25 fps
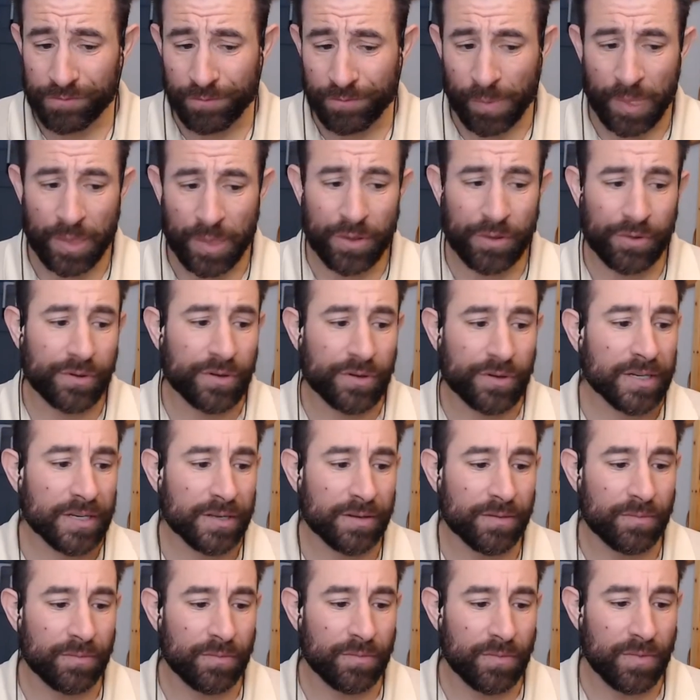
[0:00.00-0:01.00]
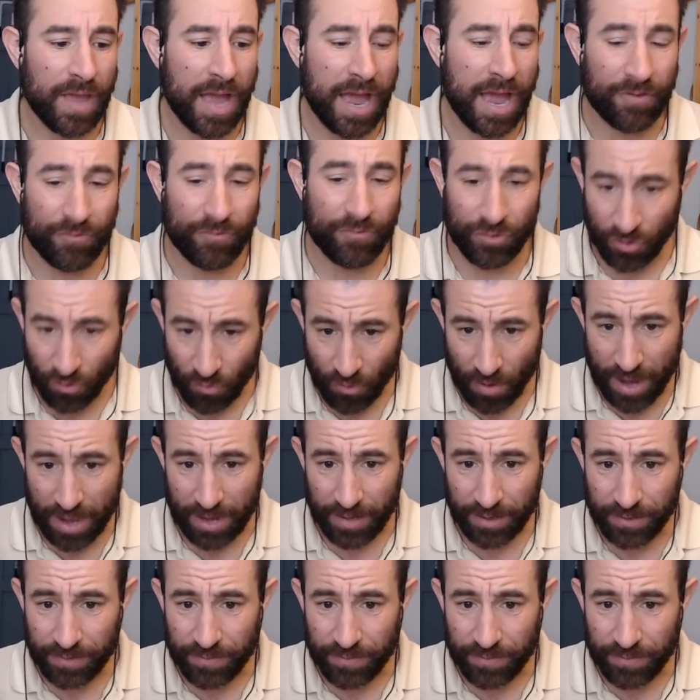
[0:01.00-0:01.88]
you're going to have regret.